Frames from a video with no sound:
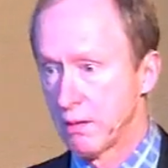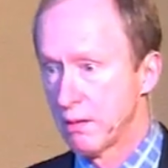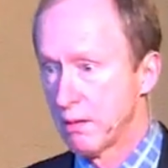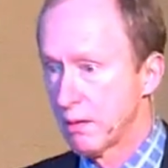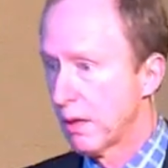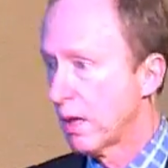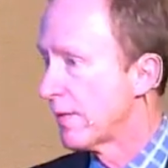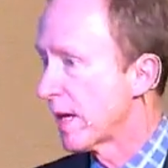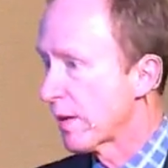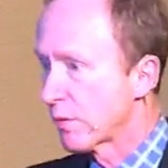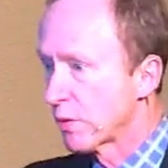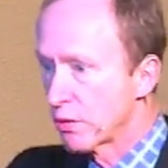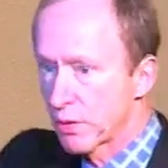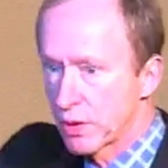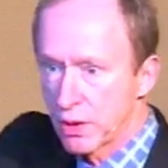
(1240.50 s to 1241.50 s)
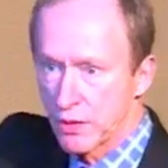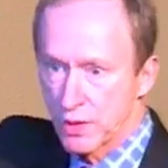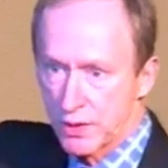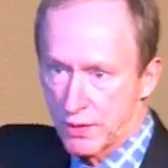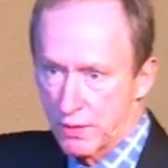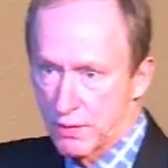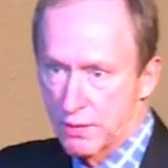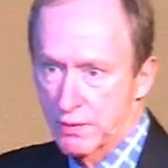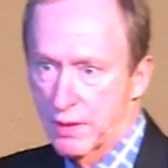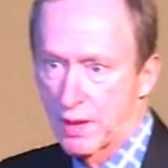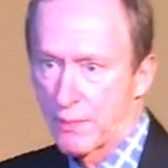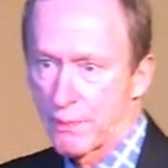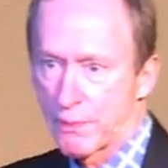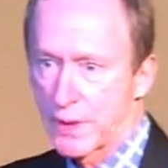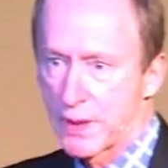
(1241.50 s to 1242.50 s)
on that roller coaster, up
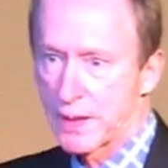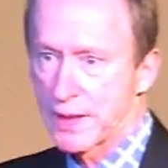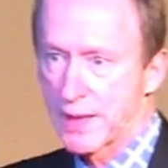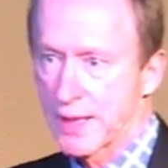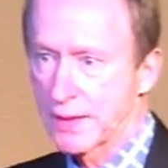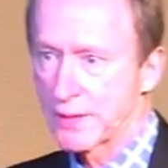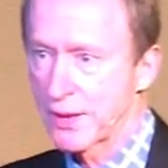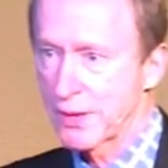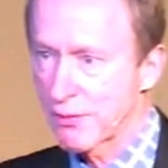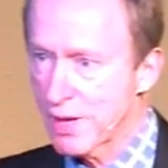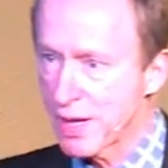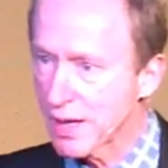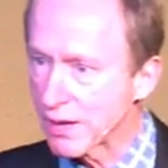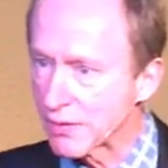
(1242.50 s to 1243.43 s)
and down and around.